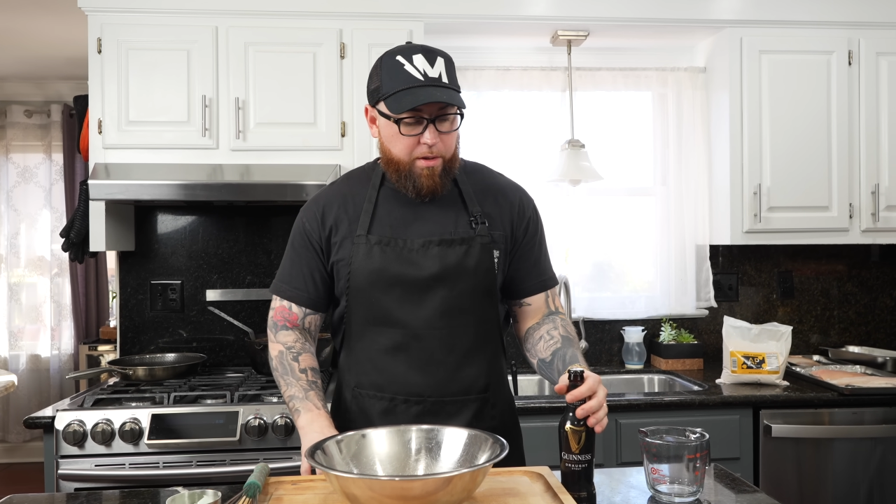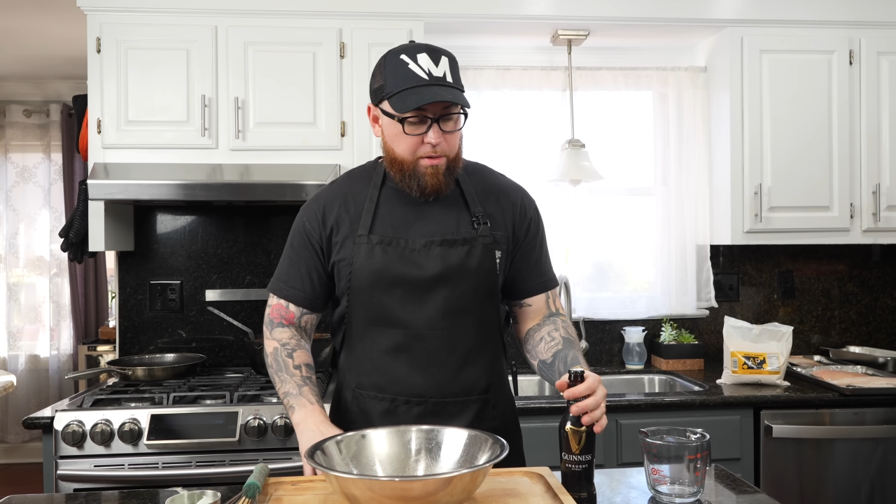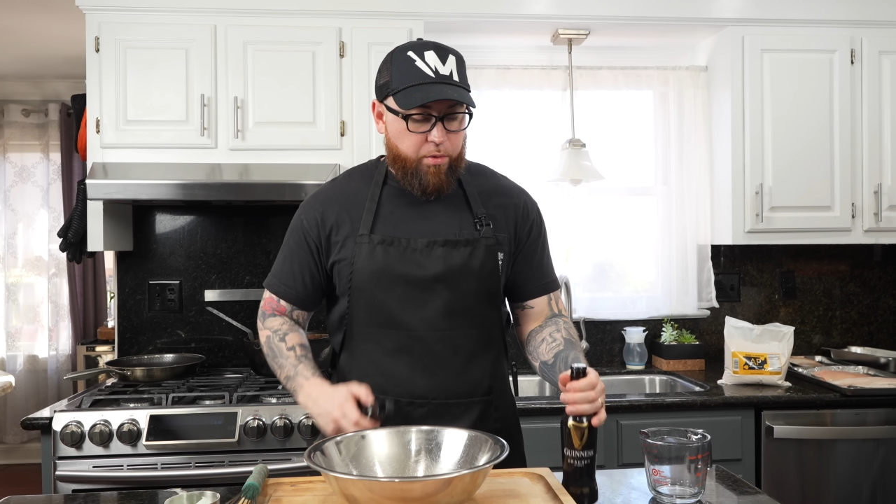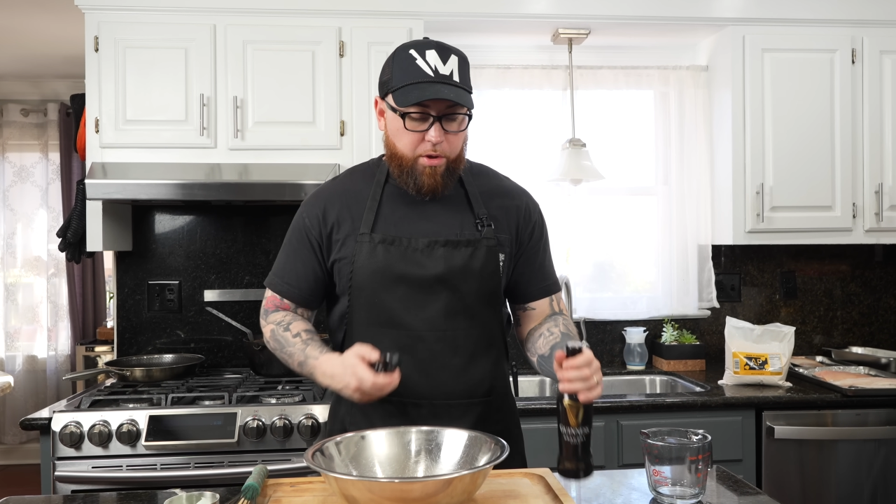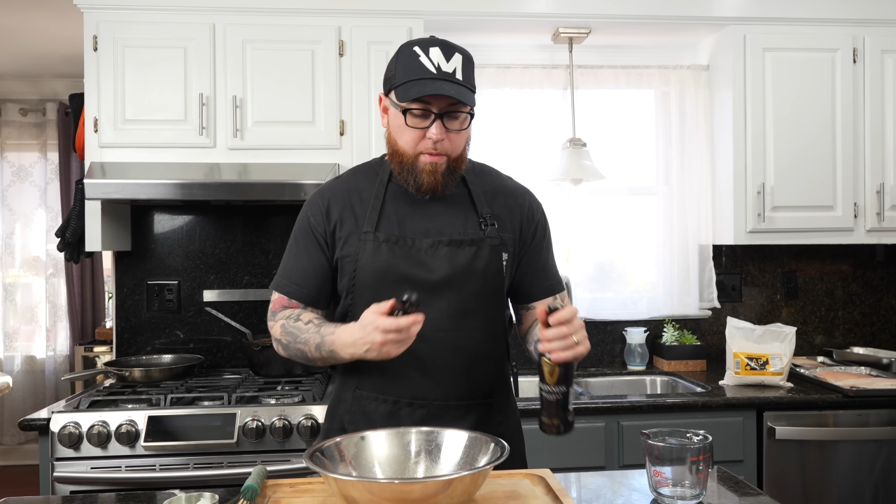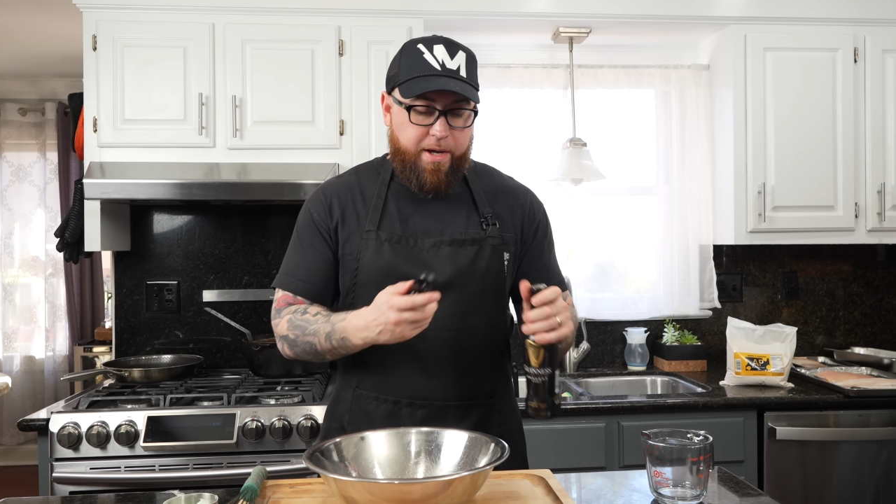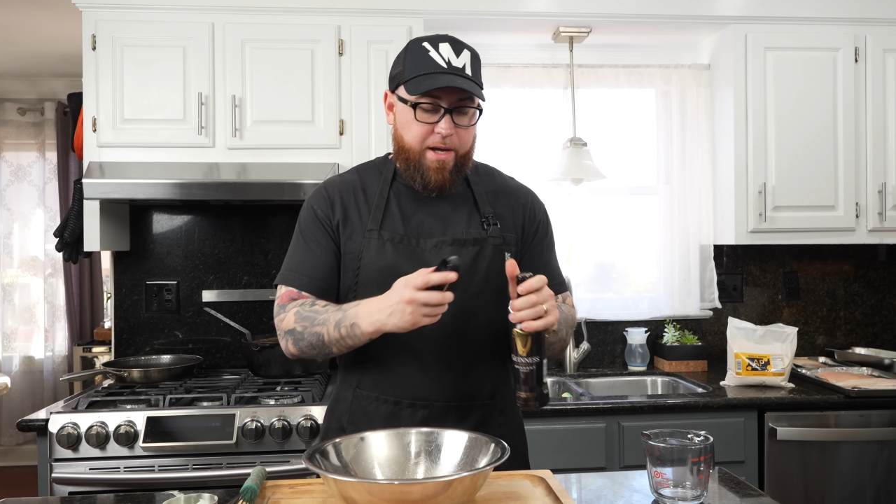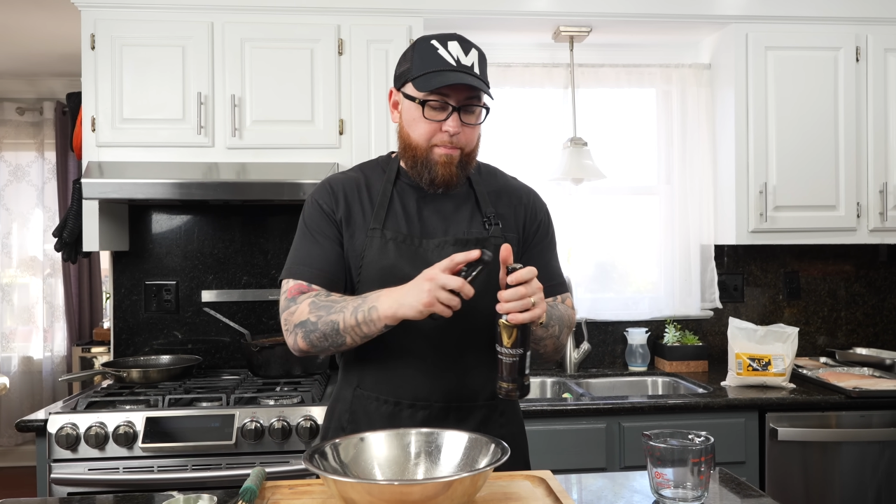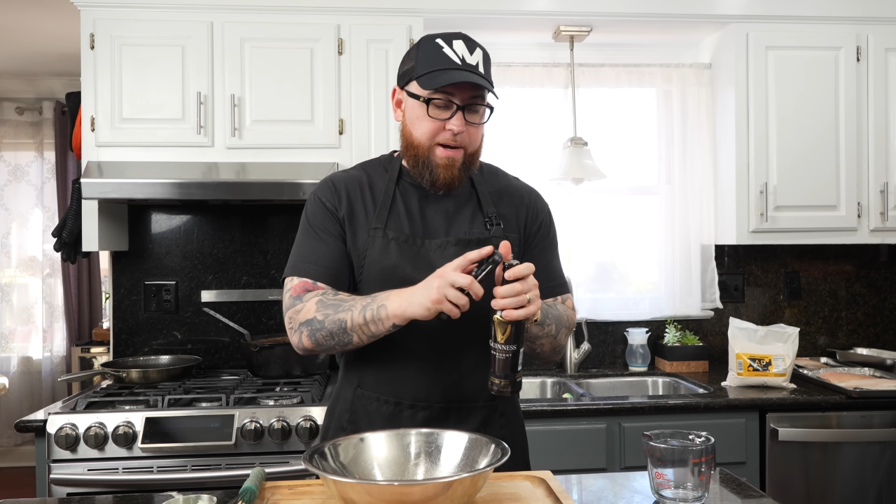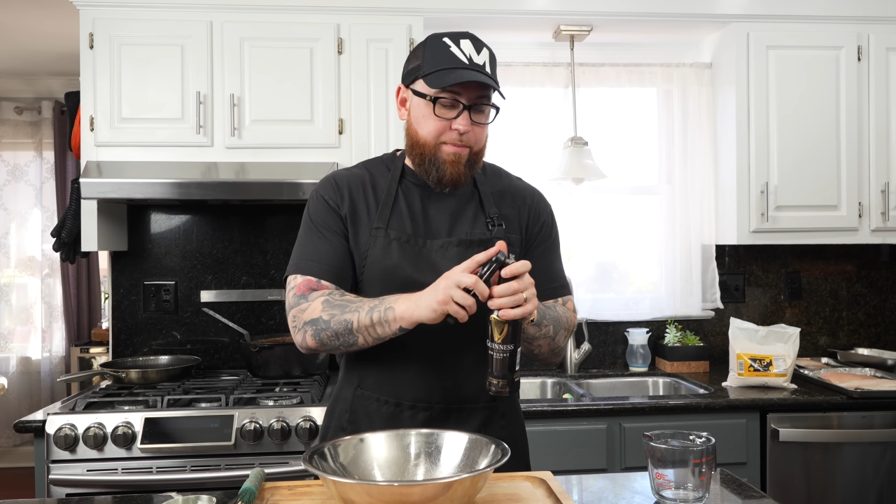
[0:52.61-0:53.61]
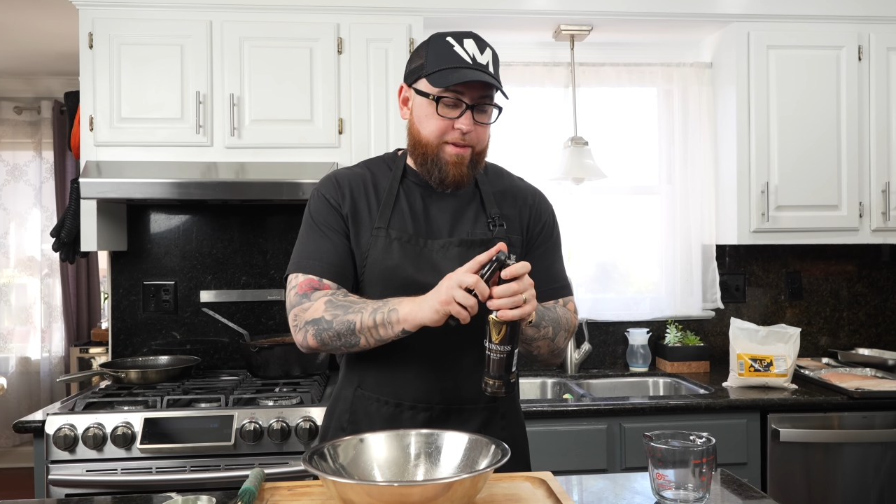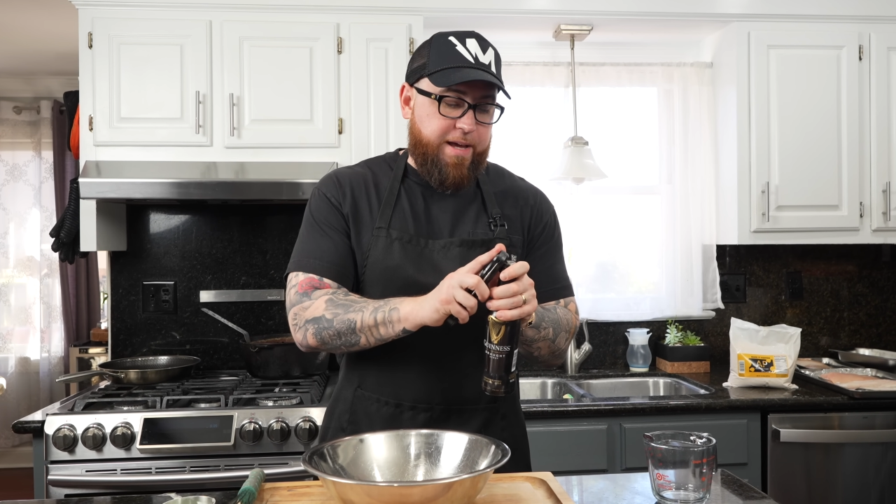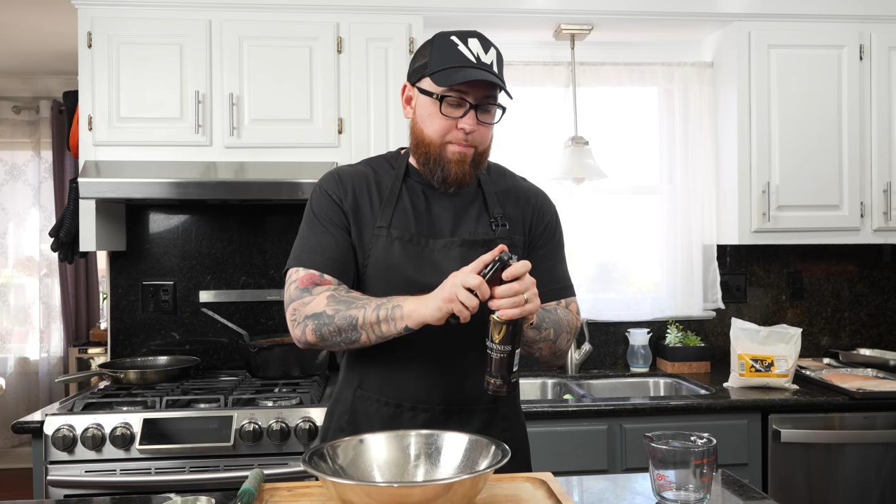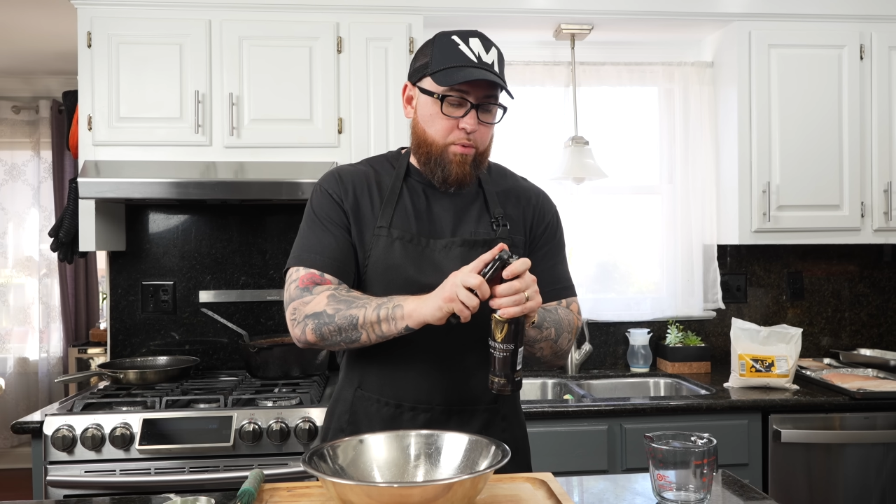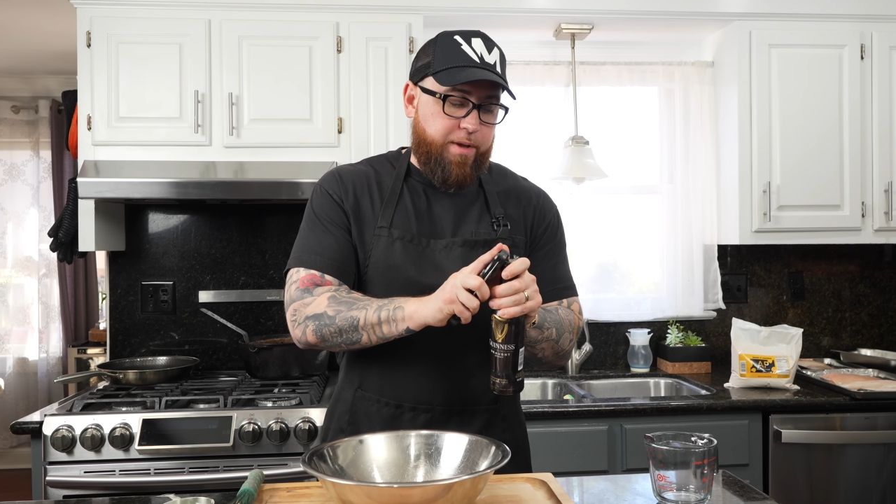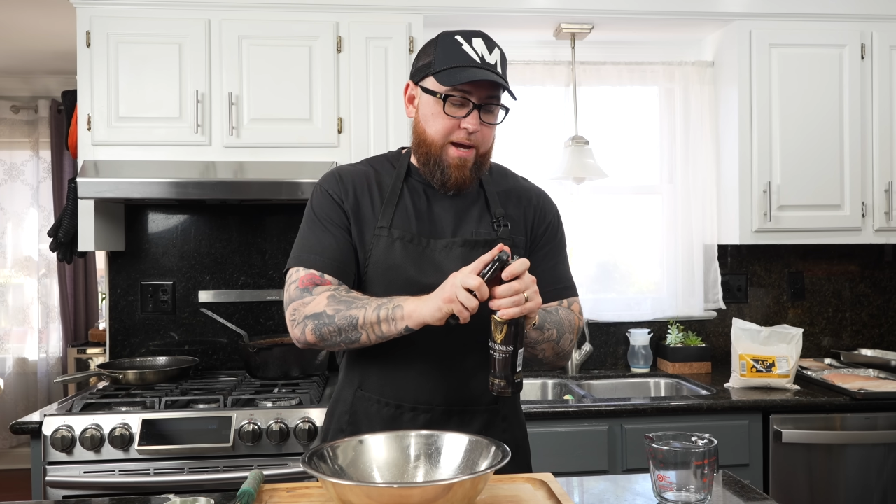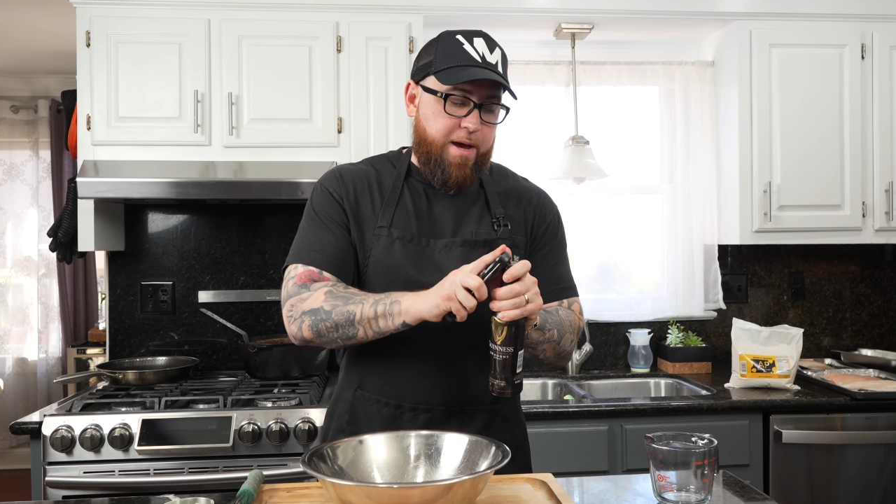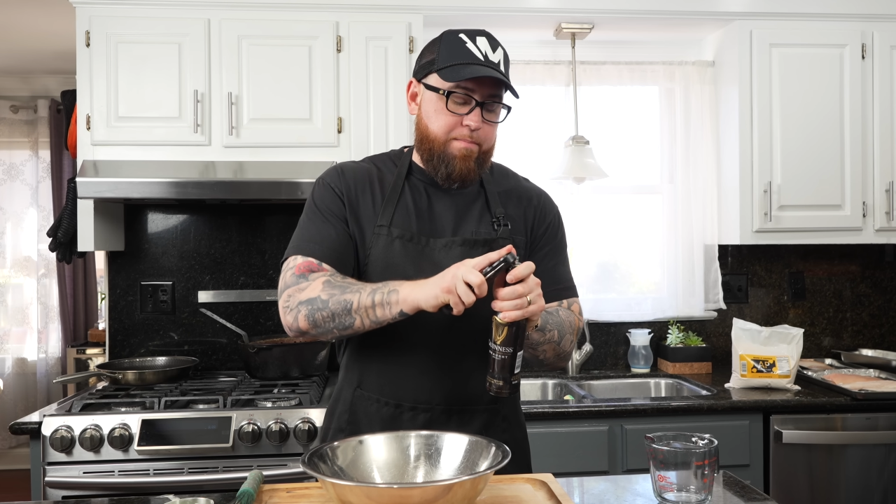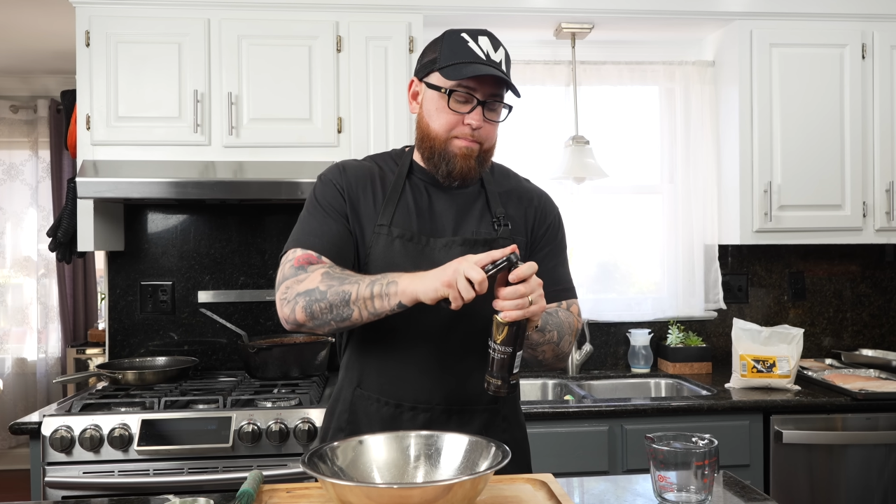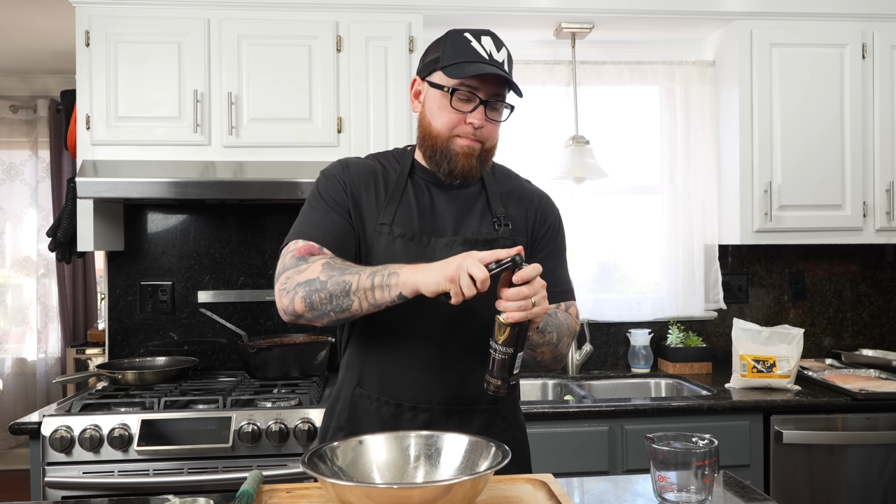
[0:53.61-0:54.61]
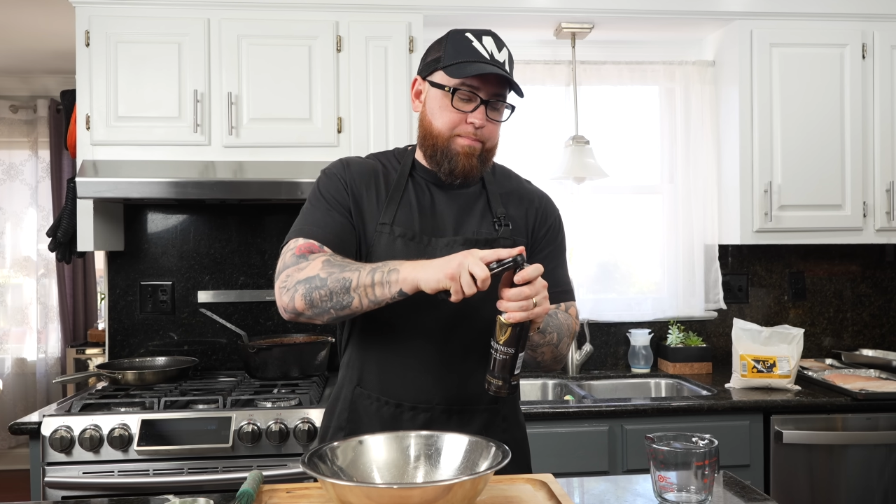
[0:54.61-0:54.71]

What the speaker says: So we're going to go ahead and pop the top on that.